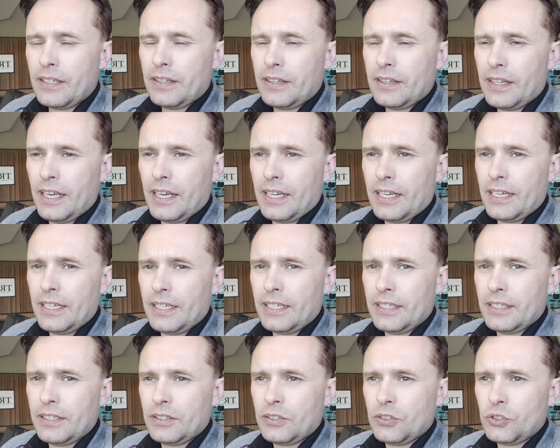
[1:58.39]

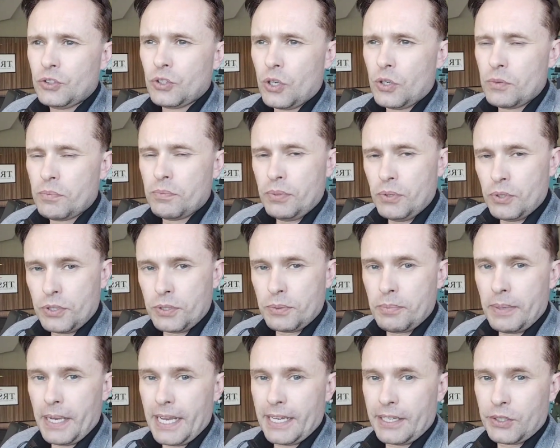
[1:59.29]
they don't push
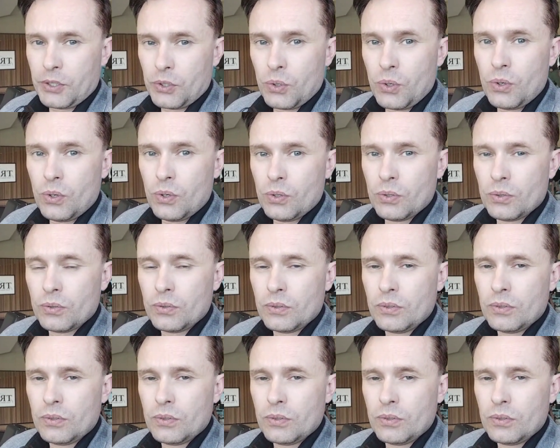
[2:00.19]
back at all.